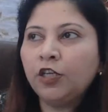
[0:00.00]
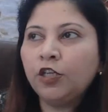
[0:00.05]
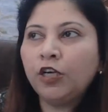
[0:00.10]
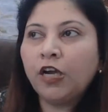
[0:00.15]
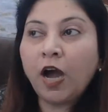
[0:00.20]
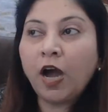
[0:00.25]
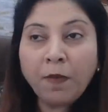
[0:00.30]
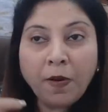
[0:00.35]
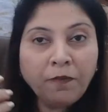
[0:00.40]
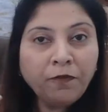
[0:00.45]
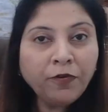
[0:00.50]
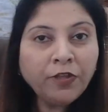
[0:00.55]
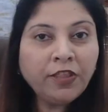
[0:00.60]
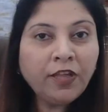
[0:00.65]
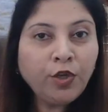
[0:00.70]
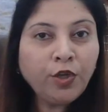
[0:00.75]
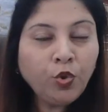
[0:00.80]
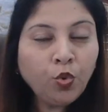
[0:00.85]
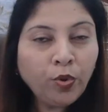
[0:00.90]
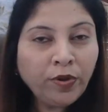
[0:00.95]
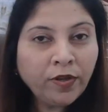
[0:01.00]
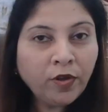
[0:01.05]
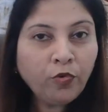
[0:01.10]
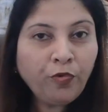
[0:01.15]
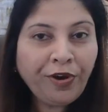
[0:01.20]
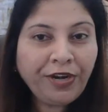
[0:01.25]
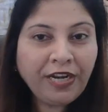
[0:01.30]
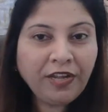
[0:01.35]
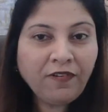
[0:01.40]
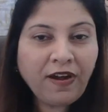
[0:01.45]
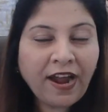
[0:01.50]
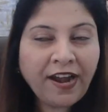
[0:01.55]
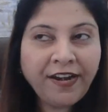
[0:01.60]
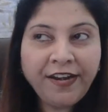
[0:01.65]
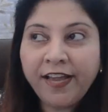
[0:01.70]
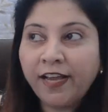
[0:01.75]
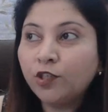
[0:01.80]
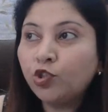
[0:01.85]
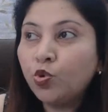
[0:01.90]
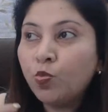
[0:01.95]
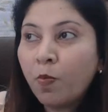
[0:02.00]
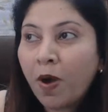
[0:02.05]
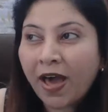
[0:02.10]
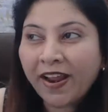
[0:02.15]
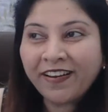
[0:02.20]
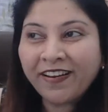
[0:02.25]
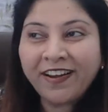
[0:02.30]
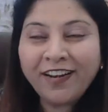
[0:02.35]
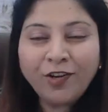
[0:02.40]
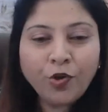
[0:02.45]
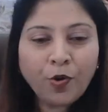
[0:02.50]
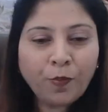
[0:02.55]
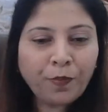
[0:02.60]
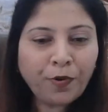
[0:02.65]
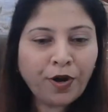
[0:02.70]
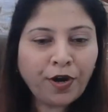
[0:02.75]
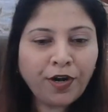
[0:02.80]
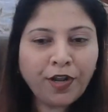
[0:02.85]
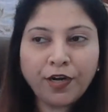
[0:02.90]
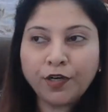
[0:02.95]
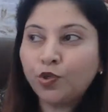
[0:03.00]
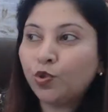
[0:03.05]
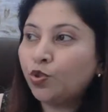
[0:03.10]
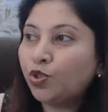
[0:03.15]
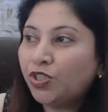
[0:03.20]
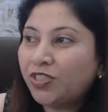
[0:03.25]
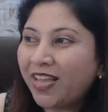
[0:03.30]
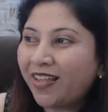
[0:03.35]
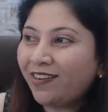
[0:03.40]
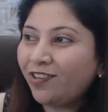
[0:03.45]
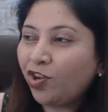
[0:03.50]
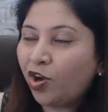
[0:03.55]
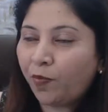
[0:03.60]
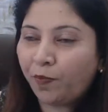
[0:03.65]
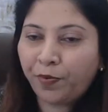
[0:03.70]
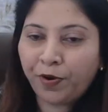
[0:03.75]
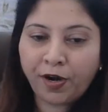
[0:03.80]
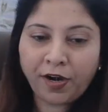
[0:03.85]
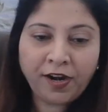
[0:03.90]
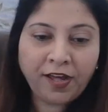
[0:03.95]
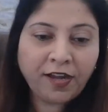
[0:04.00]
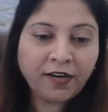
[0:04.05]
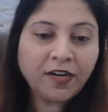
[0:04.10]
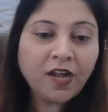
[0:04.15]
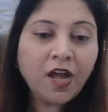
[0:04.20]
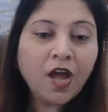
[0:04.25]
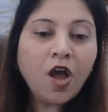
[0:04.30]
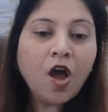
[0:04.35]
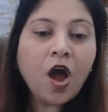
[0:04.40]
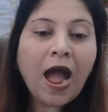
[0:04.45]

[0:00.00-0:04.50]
come up with the new innovative ideas to market your product, to sell your product.